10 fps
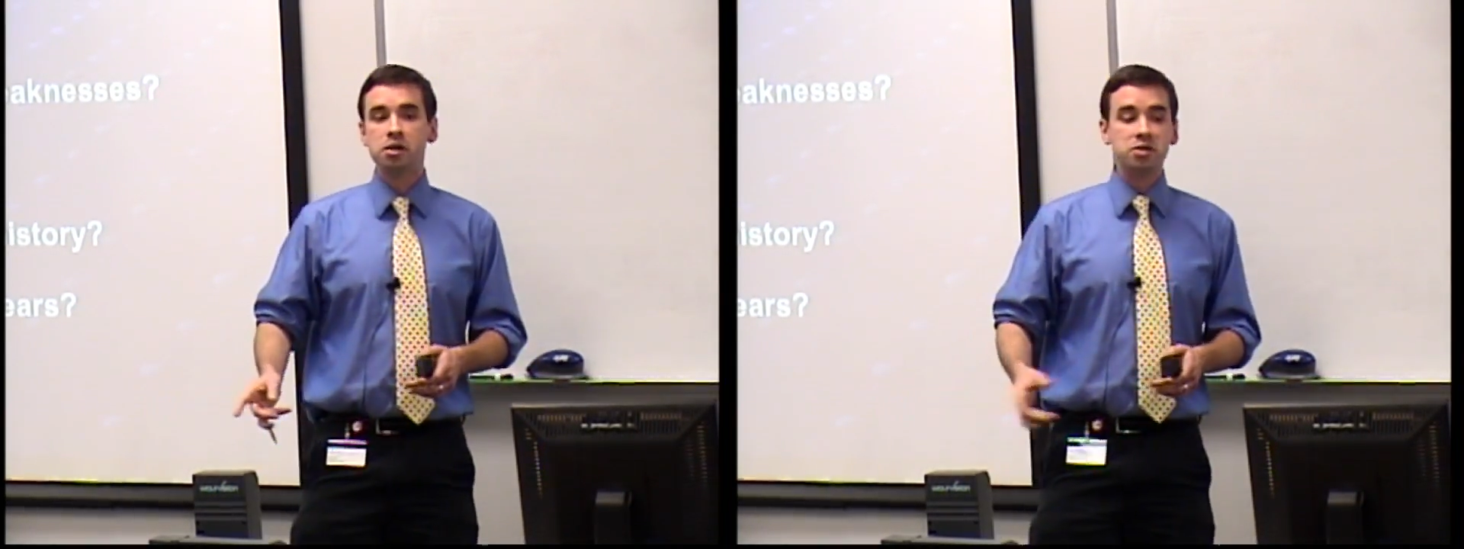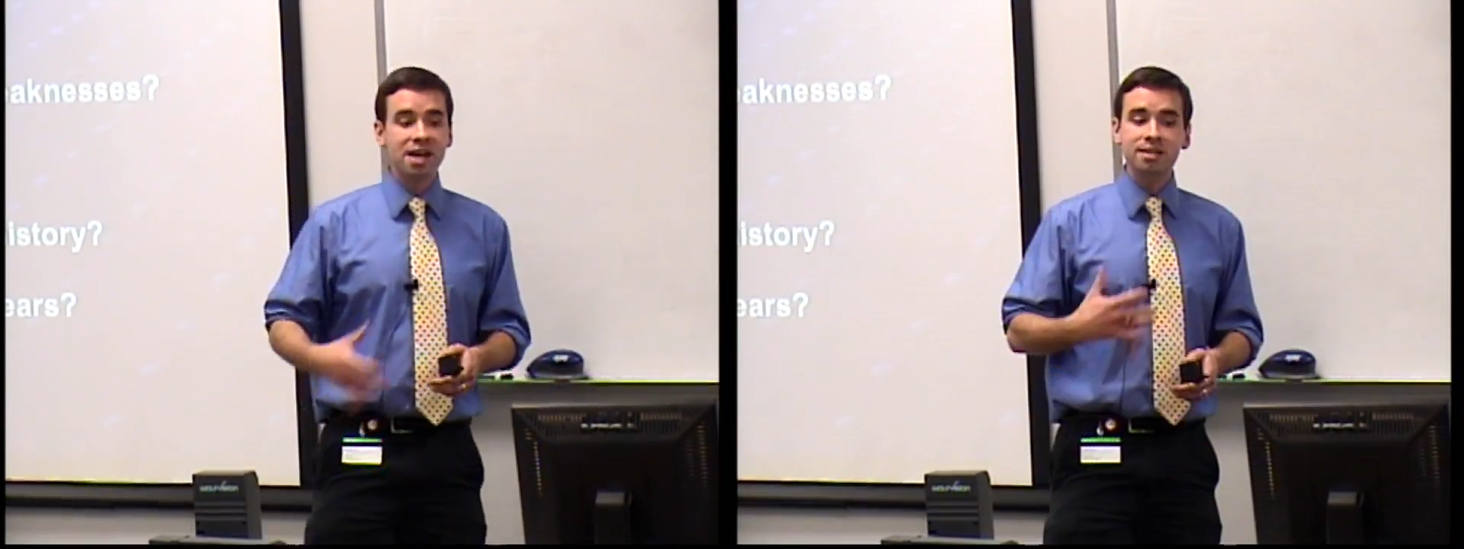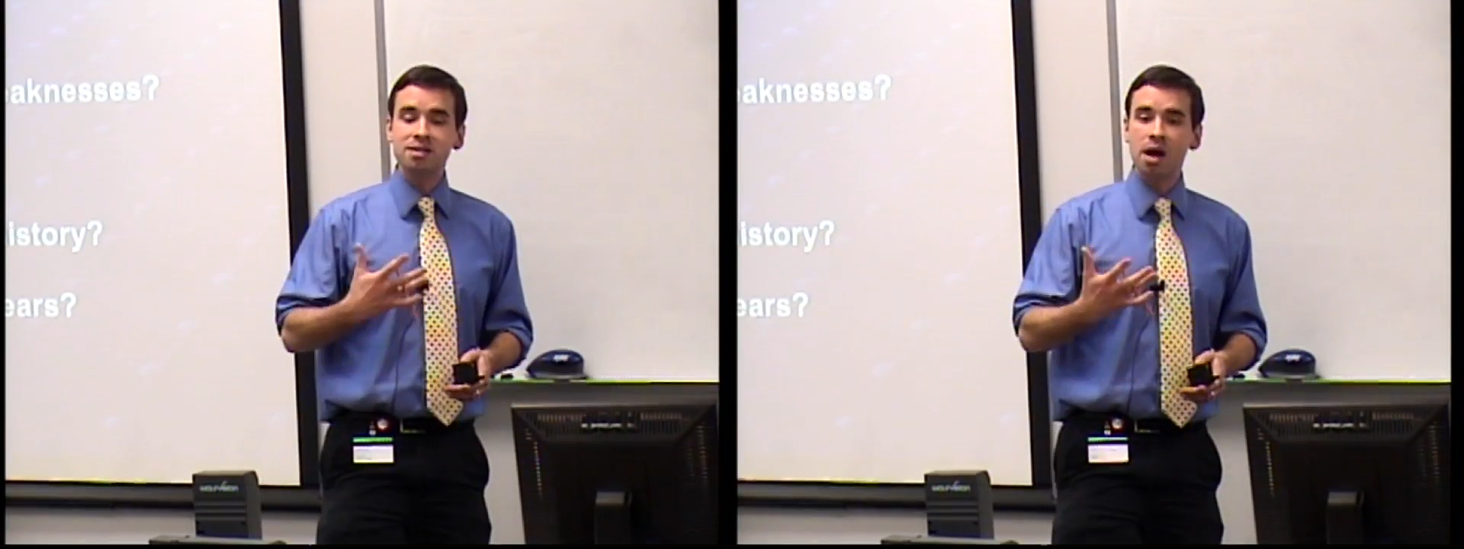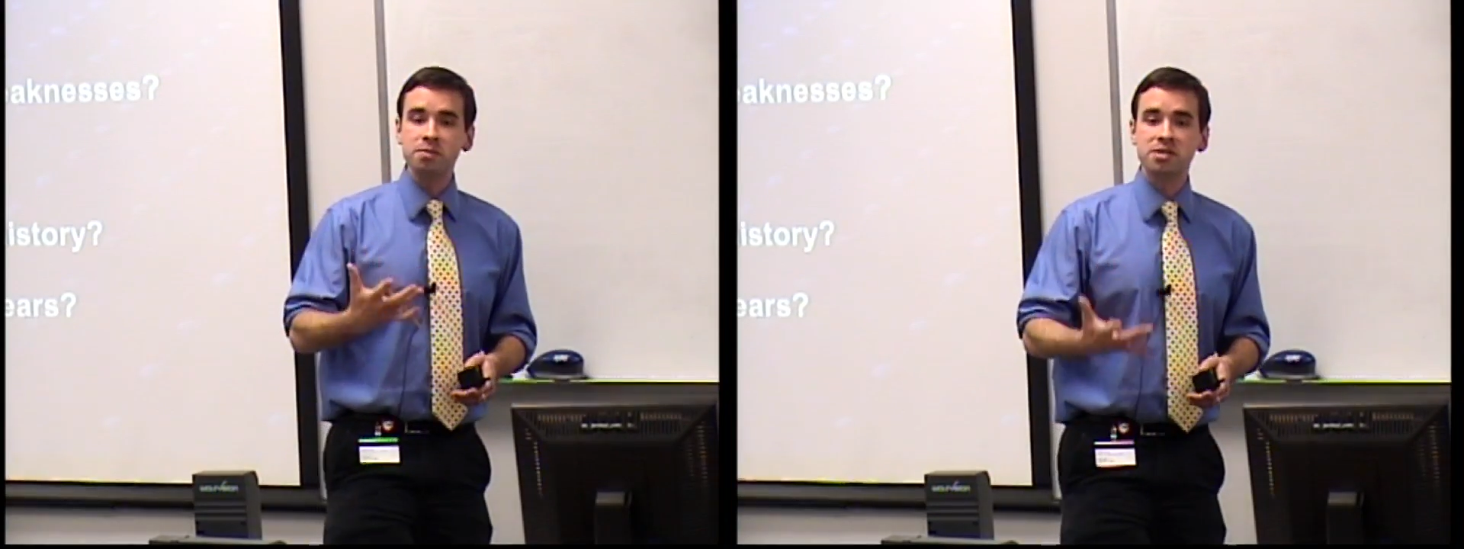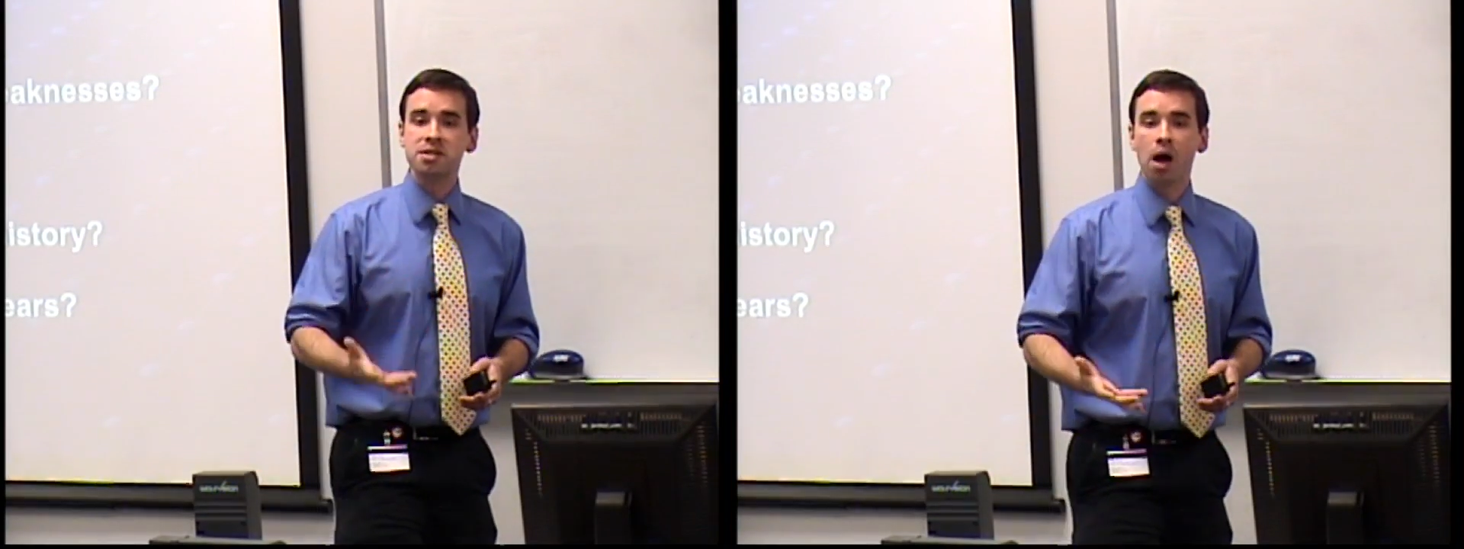Take the time
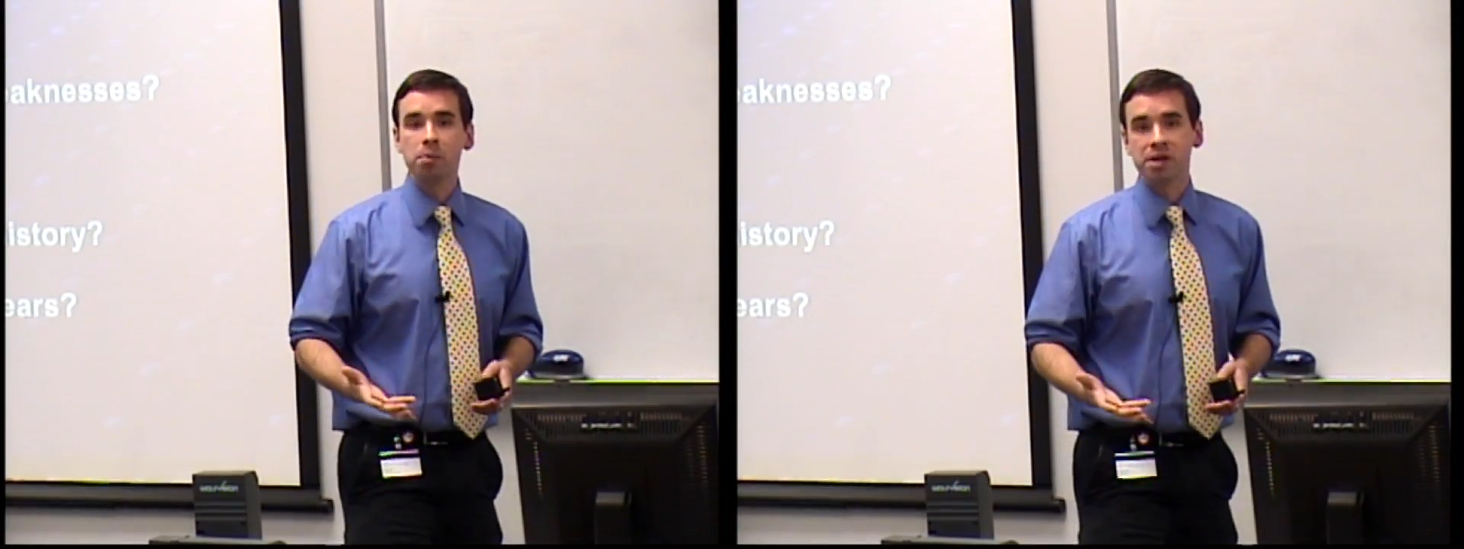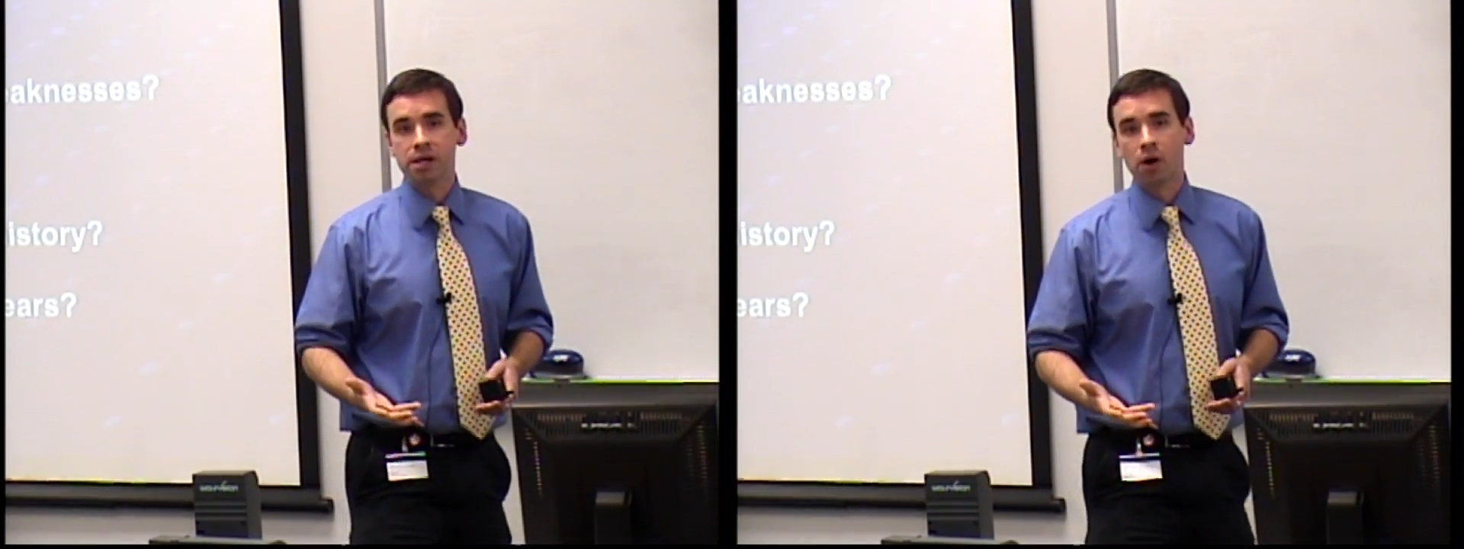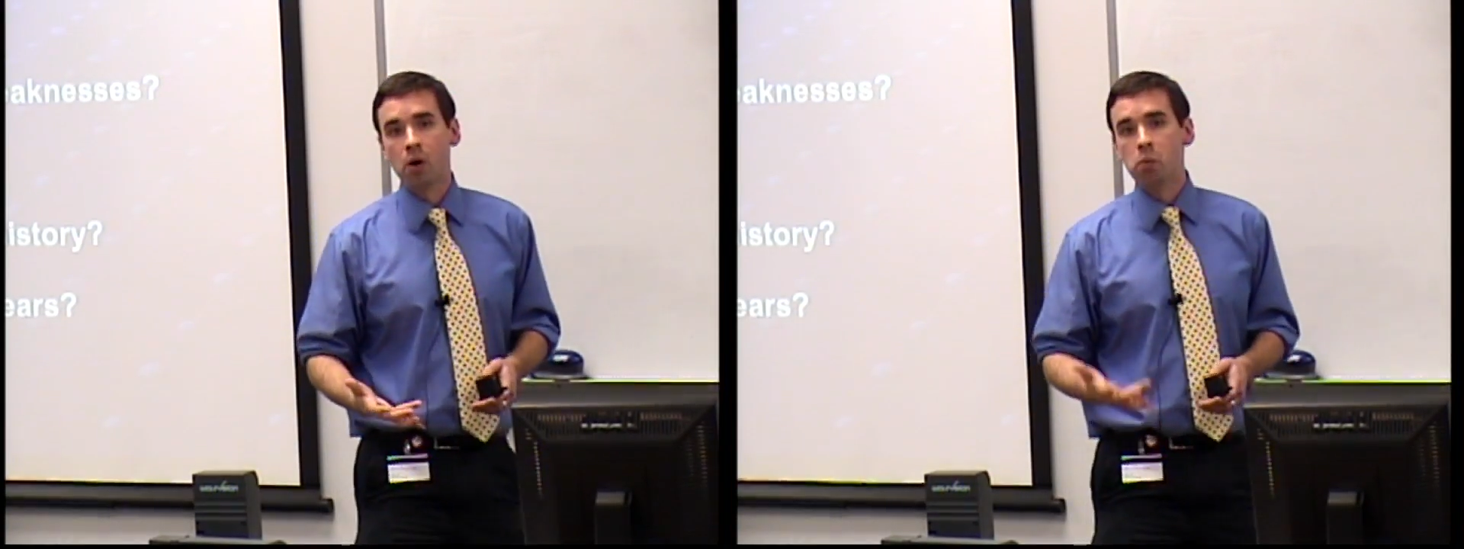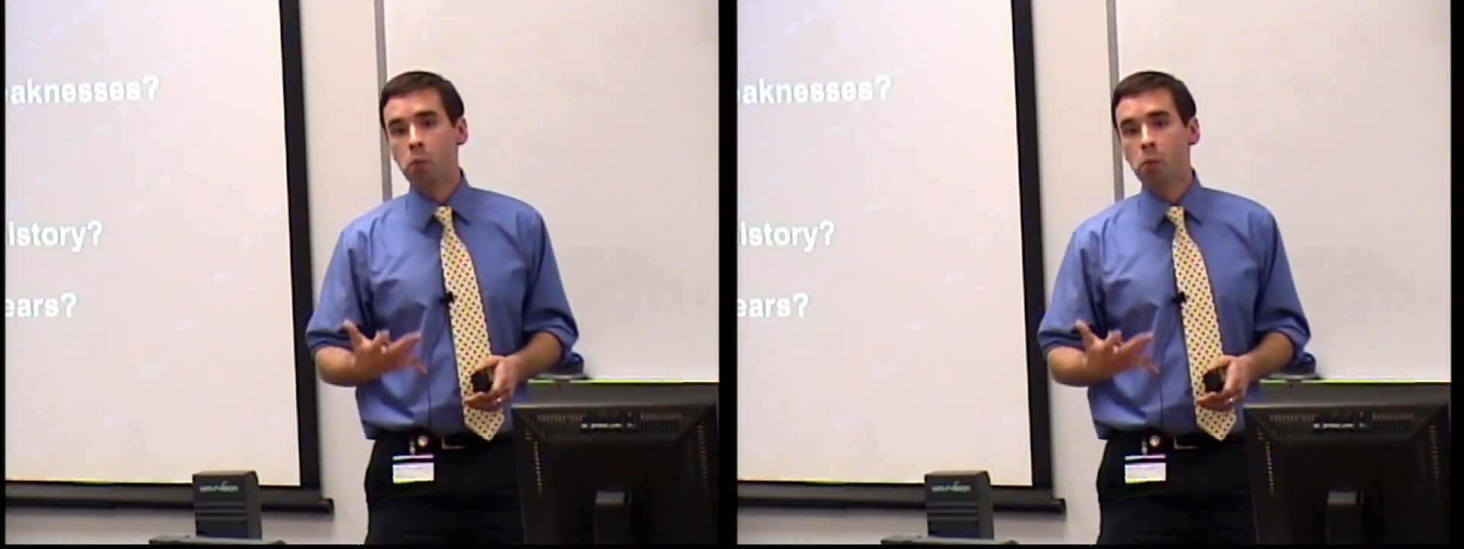to sell me on